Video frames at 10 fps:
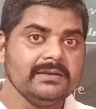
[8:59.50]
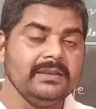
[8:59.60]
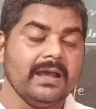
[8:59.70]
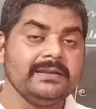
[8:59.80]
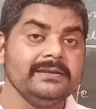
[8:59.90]

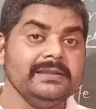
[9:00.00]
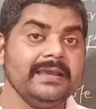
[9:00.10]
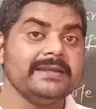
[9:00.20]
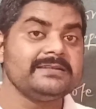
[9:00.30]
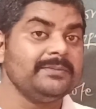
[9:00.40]

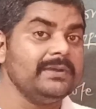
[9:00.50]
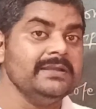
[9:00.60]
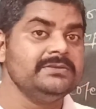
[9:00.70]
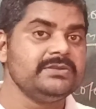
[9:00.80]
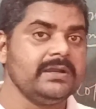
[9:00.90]
non-negative
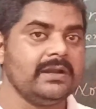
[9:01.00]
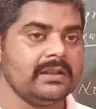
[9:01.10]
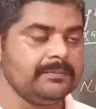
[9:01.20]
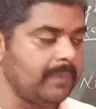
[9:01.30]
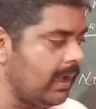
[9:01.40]

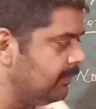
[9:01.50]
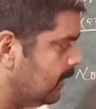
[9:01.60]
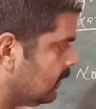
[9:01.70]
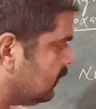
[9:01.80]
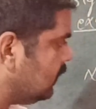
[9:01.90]
integral
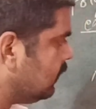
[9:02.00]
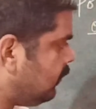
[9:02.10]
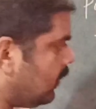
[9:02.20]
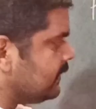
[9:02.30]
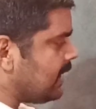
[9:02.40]
power.
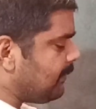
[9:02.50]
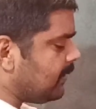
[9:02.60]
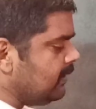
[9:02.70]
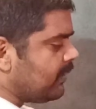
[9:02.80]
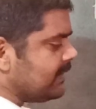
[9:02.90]
For
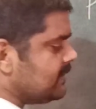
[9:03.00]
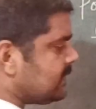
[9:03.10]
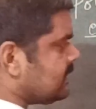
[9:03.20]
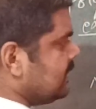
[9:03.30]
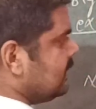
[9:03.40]
example, you can just see